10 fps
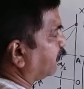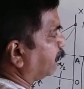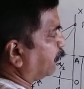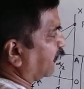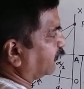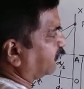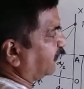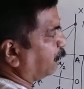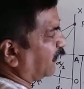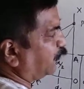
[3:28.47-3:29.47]
plus d
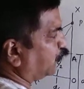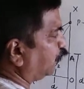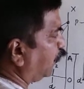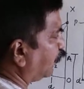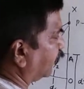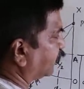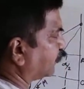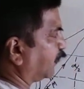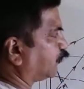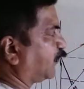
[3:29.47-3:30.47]
by 2 whole
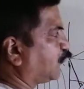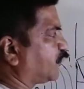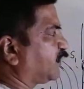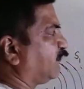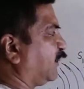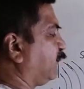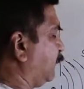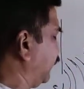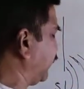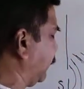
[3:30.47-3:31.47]
square. So equation 1 will
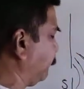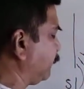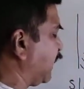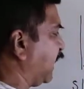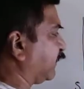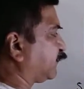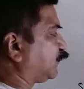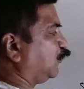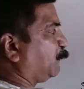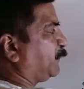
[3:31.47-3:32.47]
become
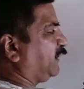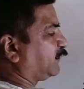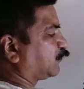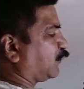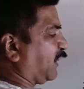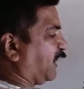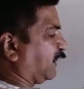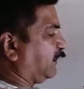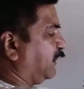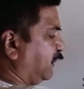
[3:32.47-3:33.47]
S2P
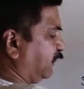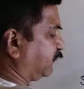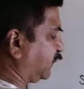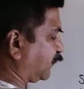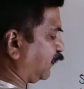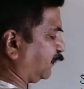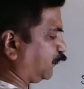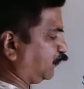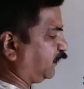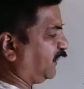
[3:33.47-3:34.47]
square is equal
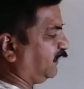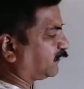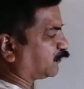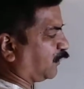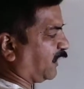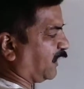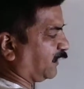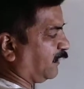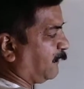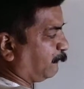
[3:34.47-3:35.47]
to d
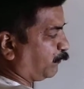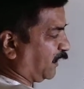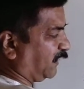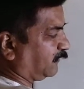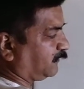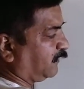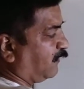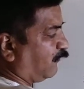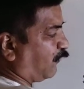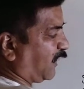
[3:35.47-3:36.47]
square plus
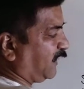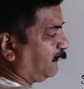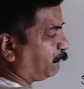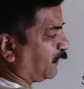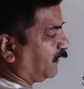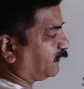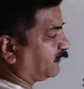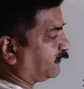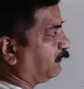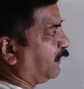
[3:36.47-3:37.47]
y plus
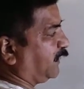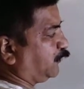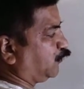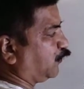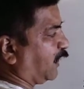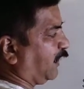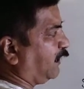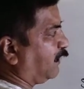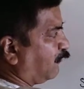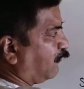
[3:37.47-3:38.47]
d by 2 ka